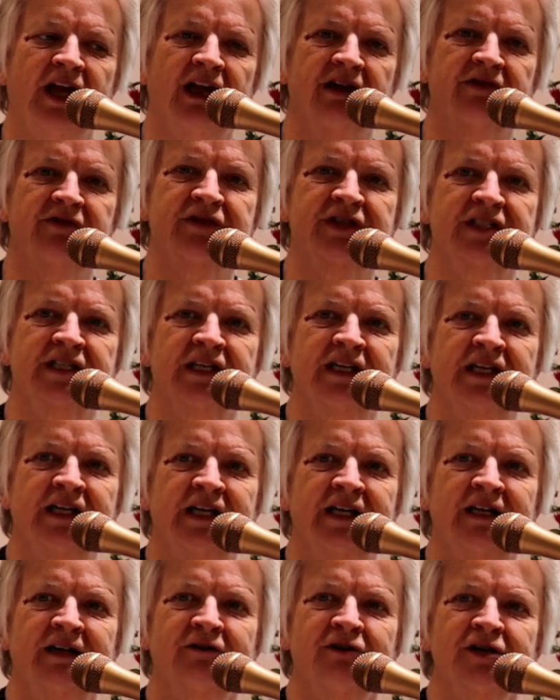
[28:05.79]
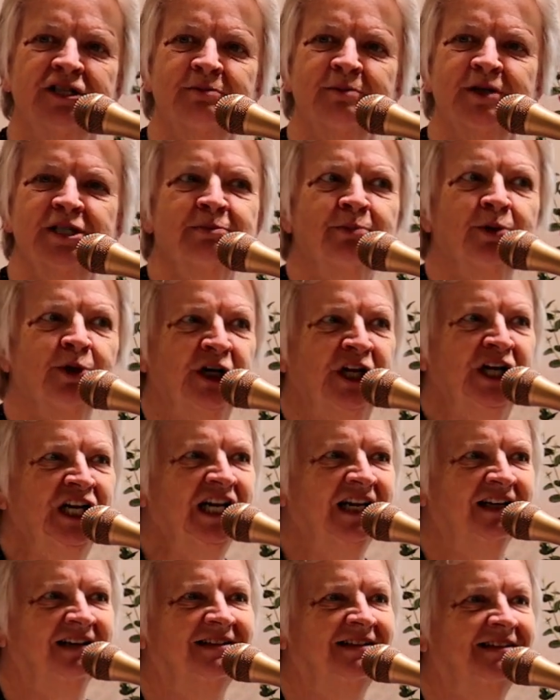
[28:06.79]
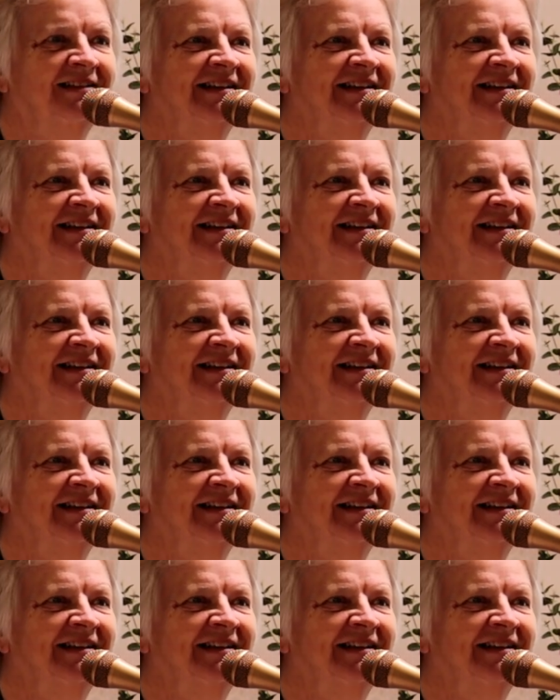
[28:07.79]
Kev's Christmas pudding.